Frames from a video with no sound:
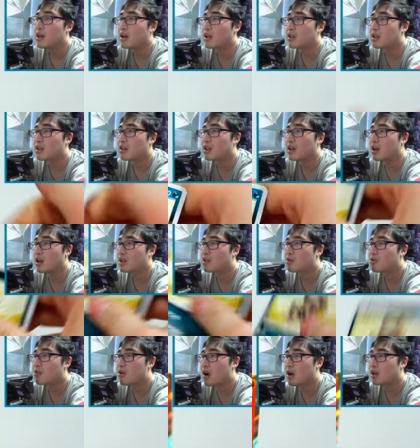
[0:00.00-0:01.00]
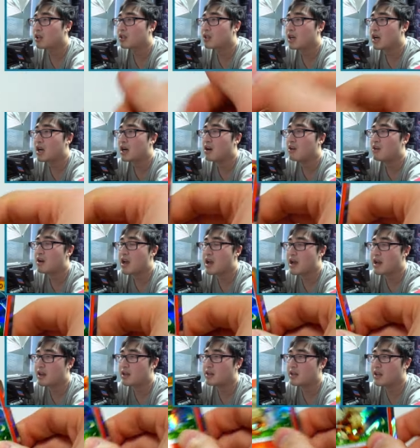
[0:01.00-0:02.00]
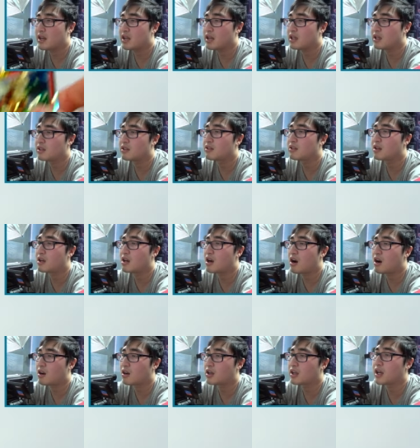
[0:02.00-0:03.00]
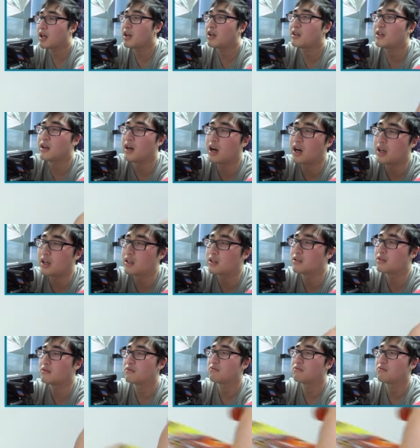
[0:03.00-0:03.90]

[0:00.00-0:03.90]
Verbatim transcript: a, a crocodile, and a R K nine.